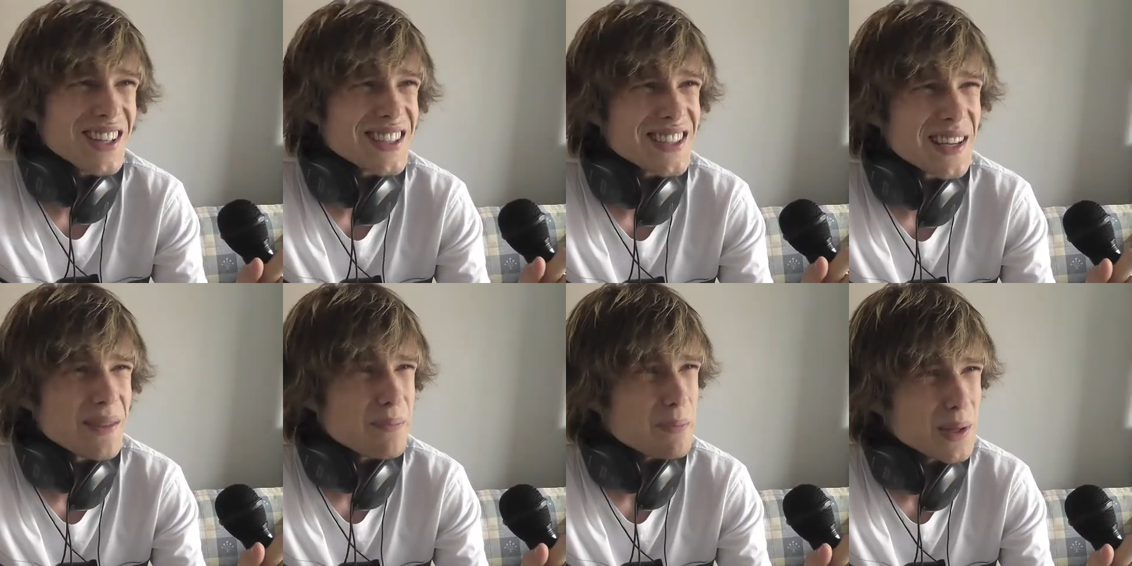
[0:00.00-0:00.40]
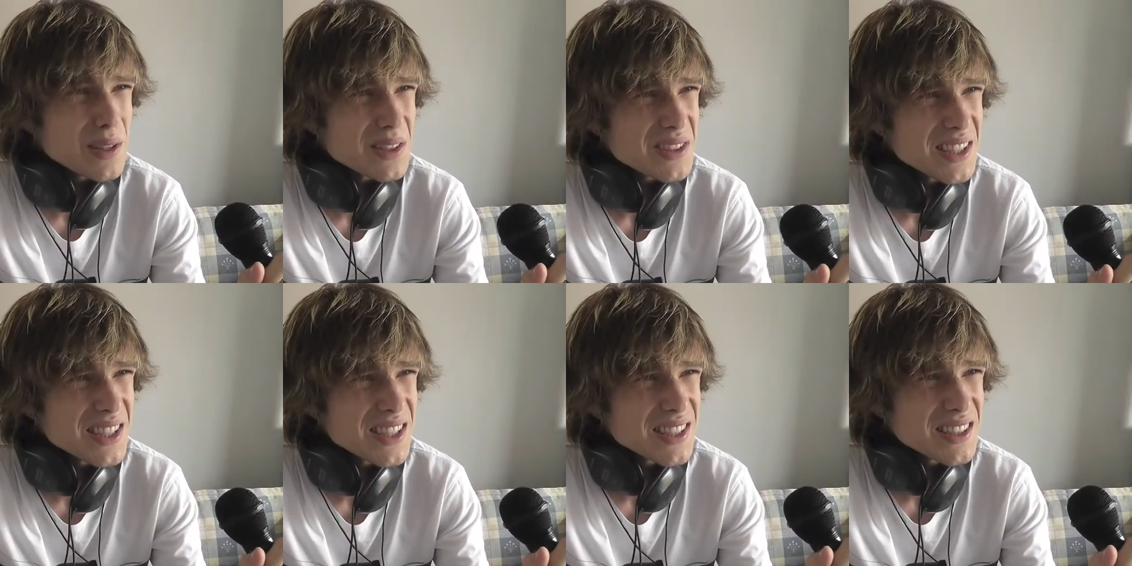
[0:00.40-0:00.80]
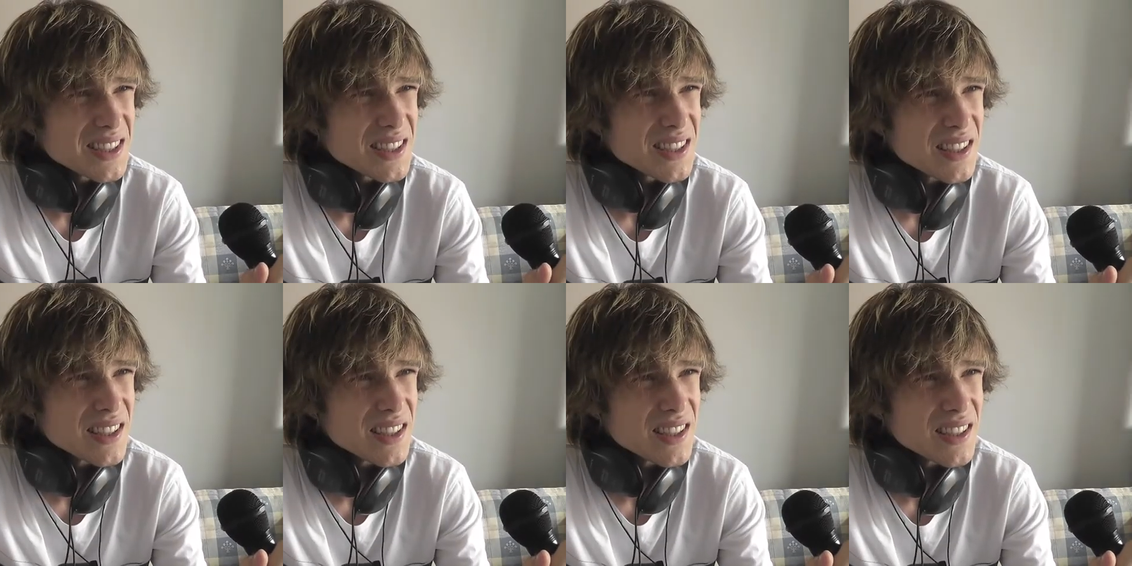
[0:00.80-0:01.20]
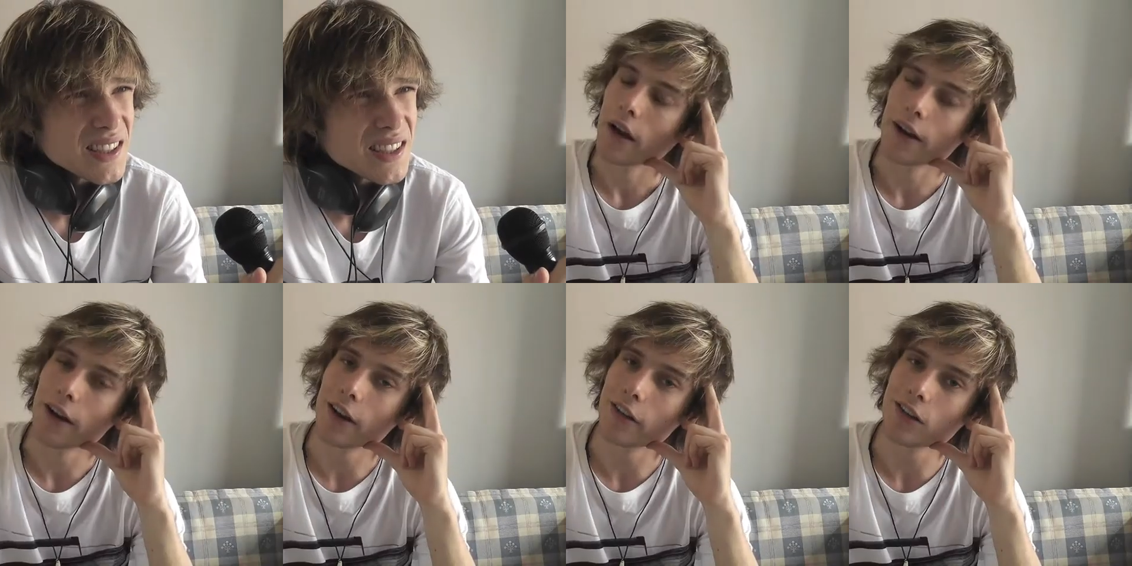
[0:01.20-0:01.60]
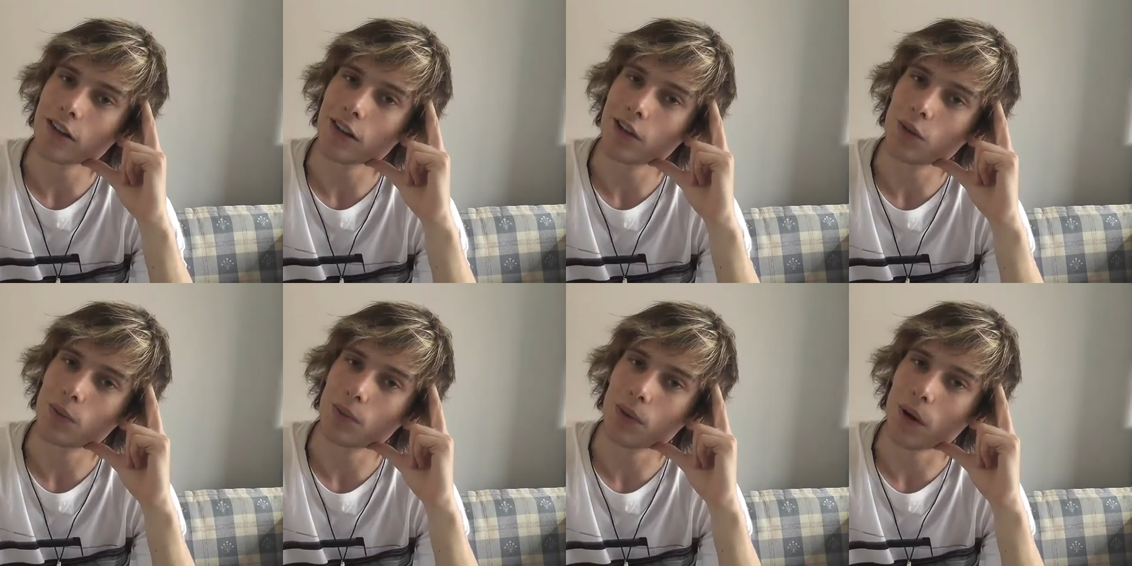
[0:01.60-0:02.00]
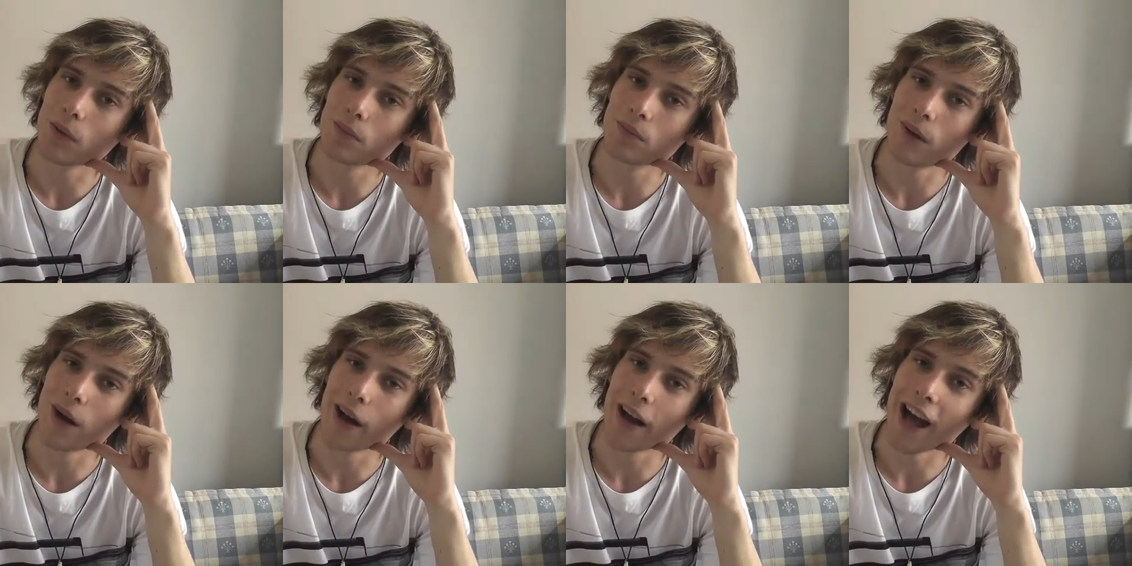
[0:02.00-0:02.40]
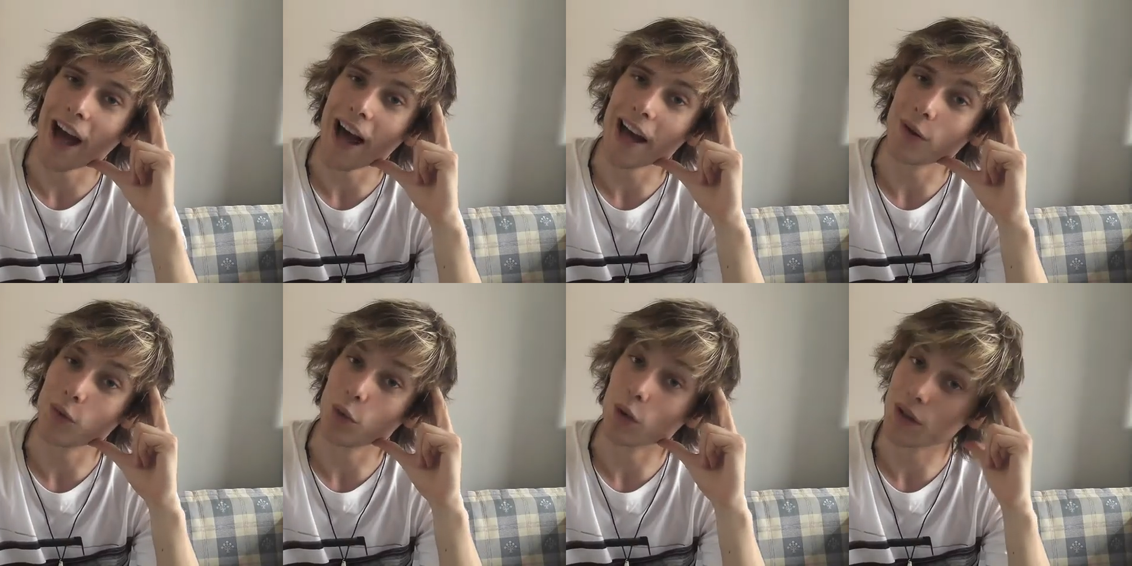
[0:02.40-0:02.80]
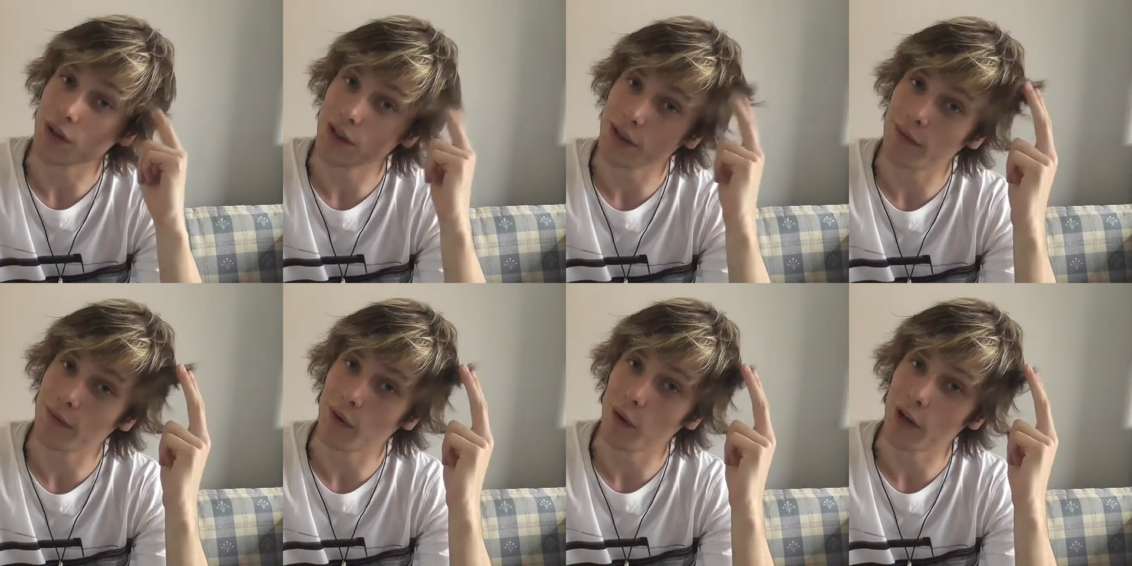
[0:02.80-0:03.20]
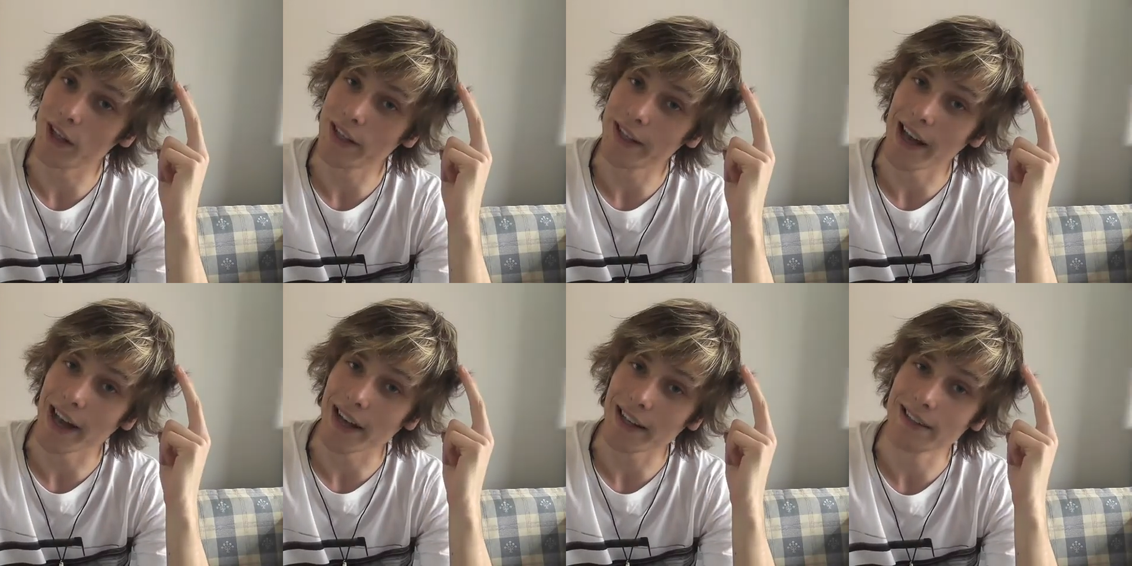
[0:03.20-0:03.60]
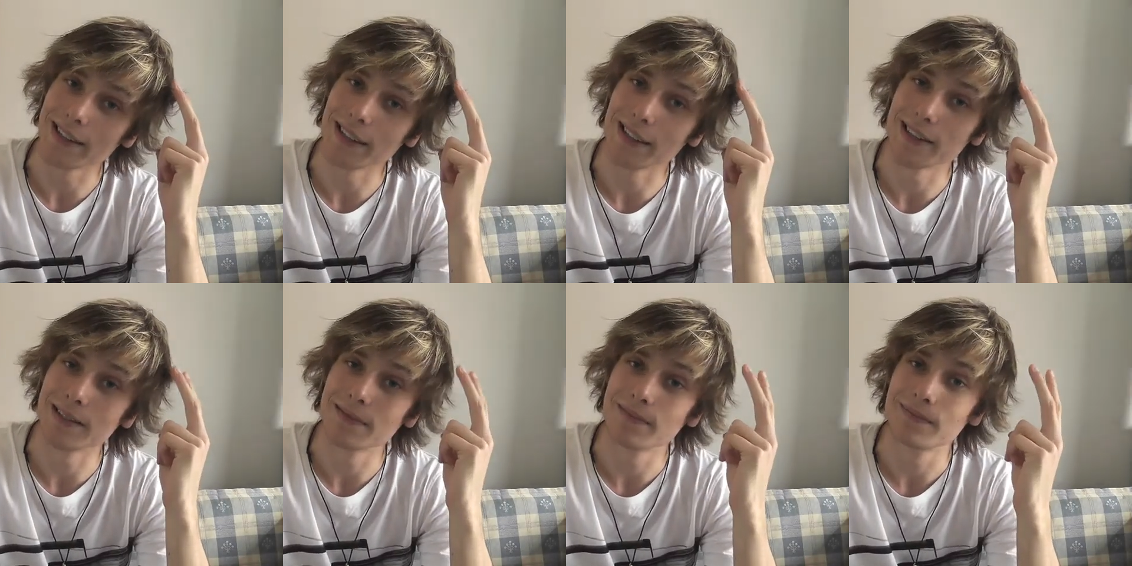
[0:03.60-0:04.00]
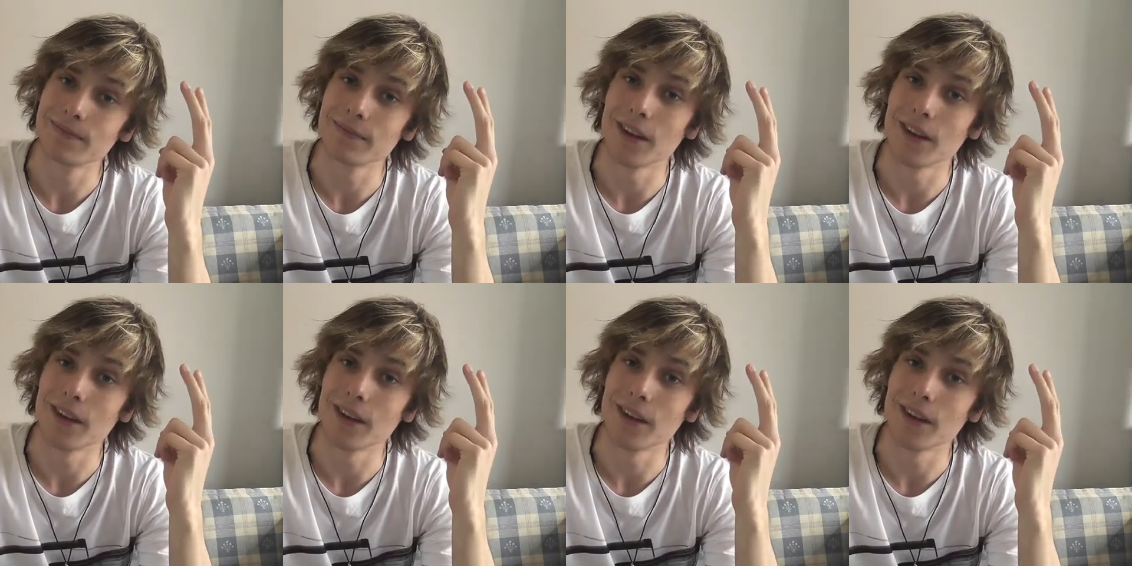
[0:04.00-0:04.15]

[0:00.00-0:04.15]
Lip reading: I say buildings? Another little problem I had was the voice acting.